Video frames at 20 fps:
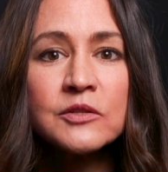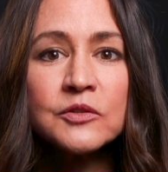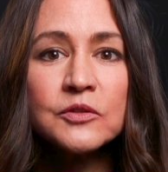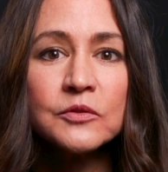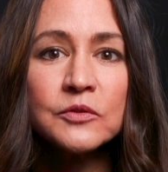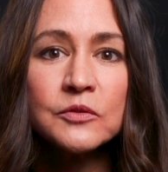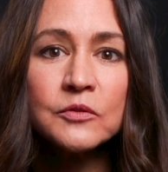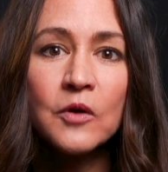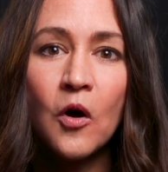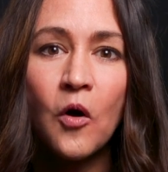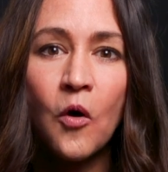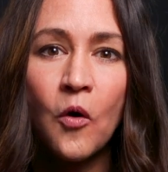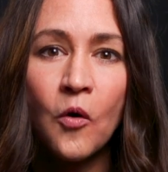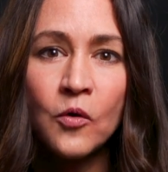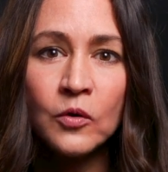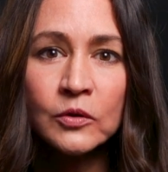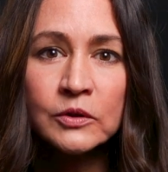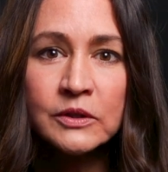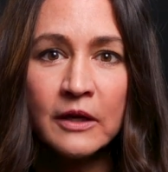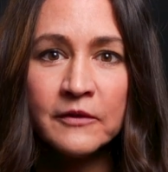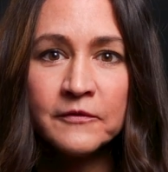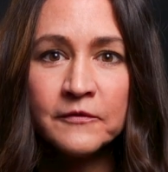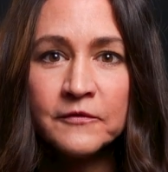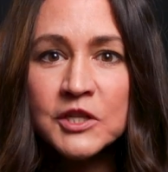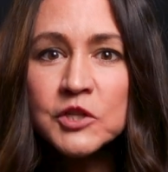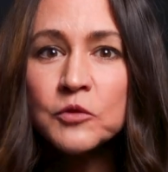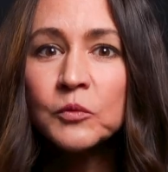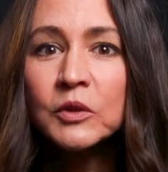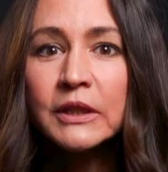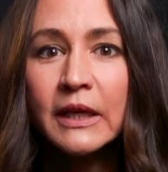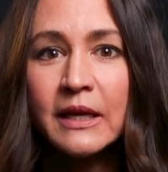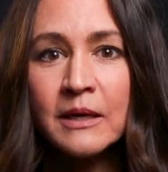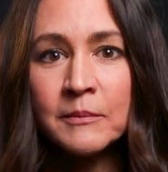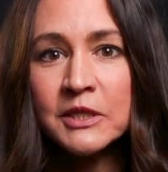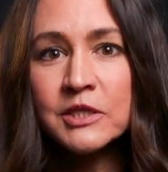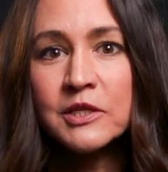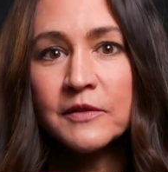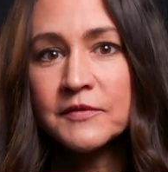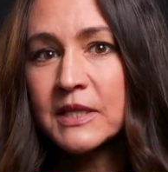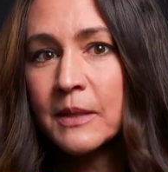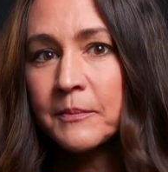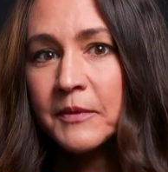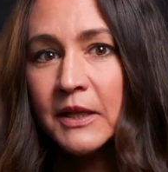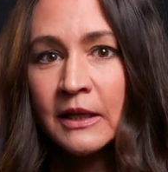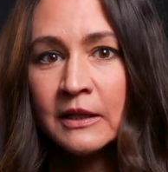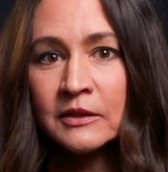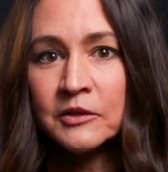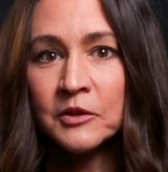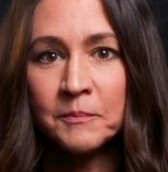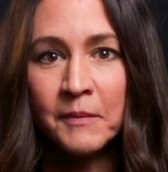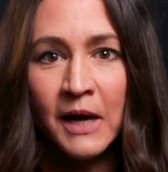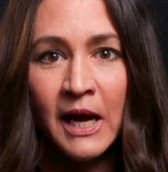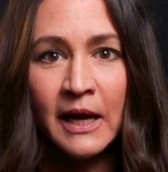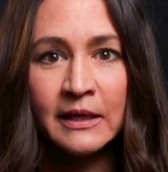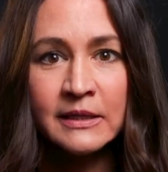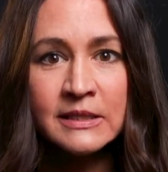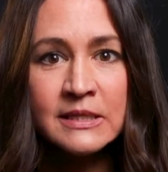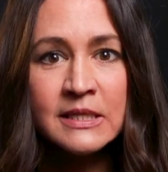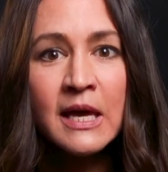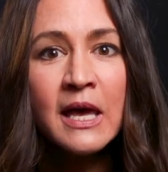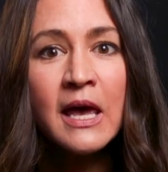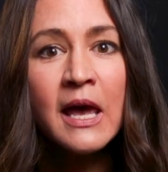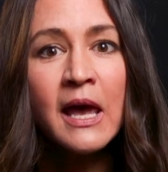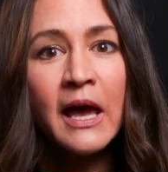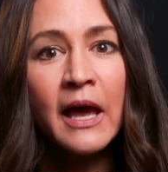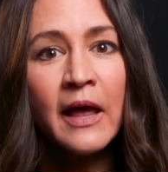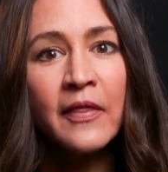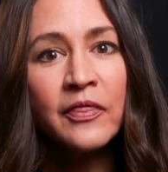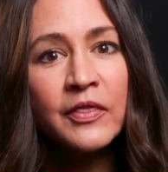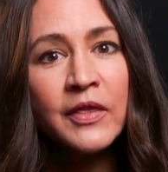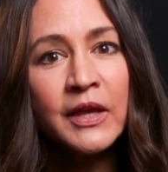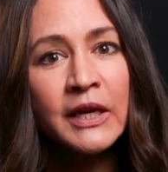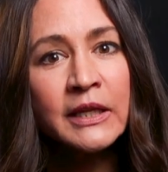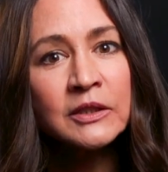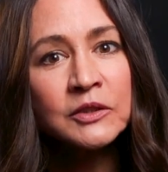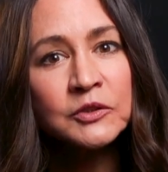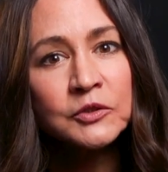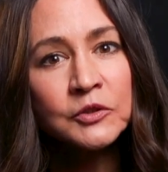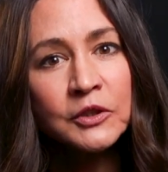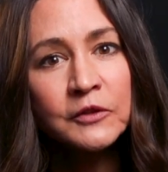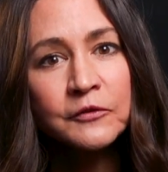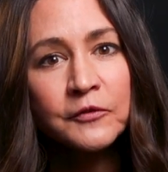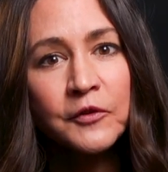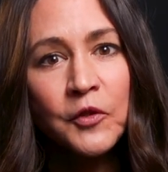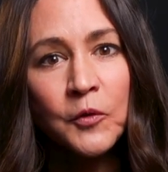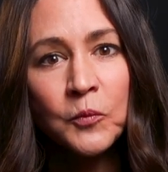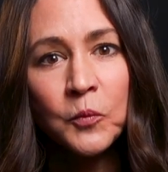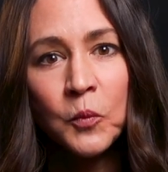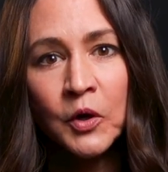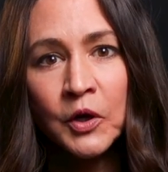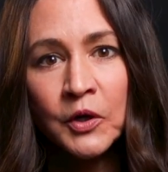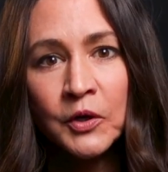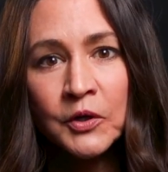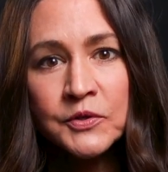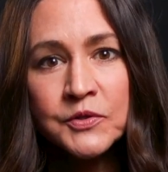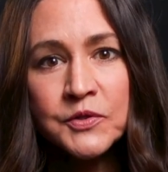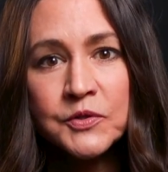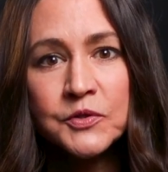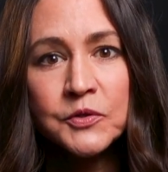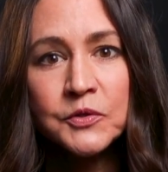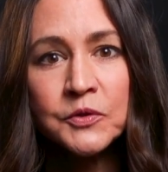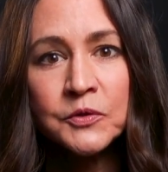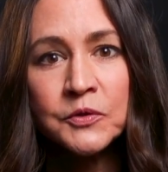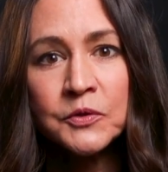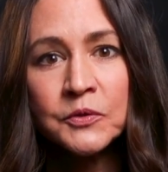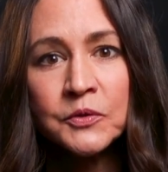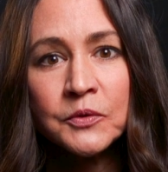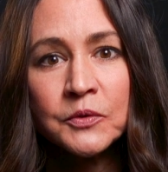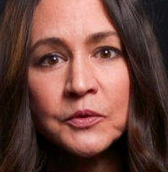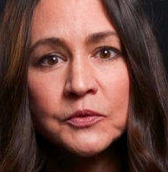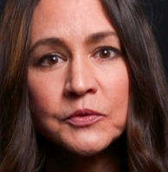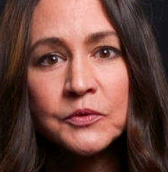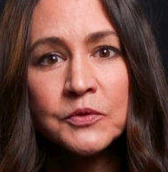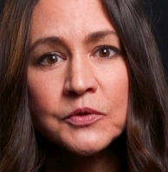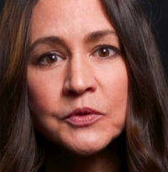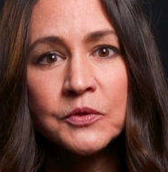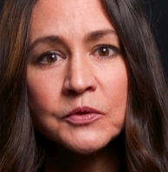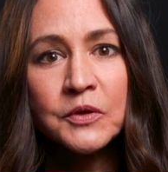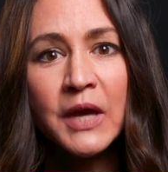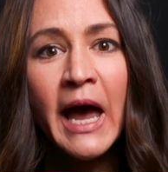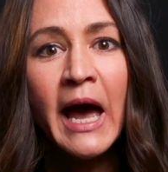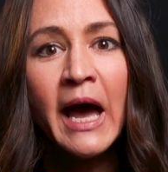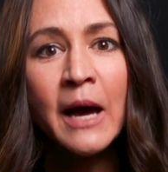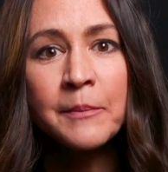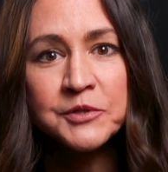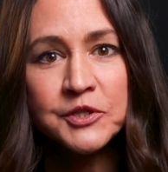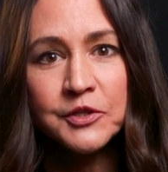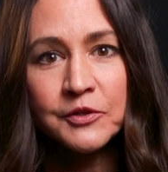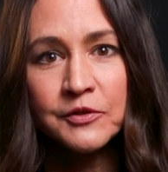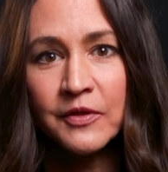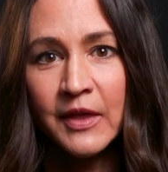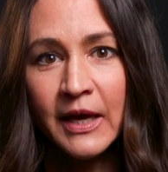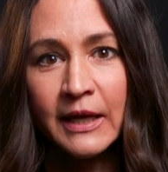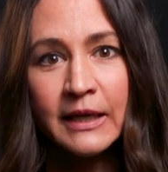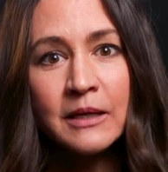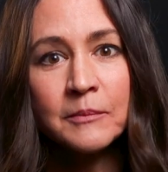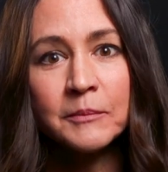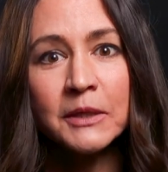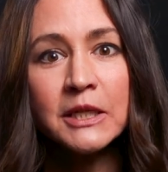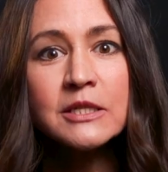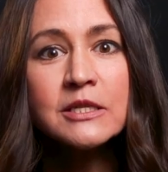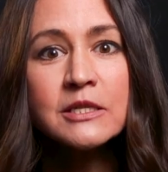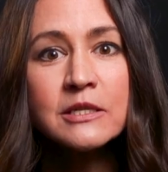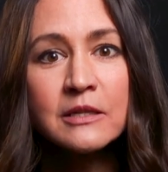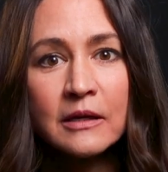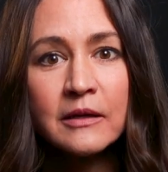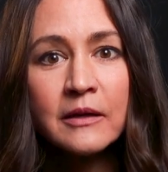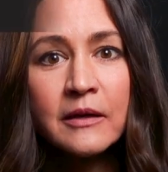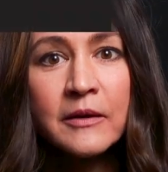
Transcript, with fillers: to hold a visual image of something in your mind and then look for the words to, to capture that image.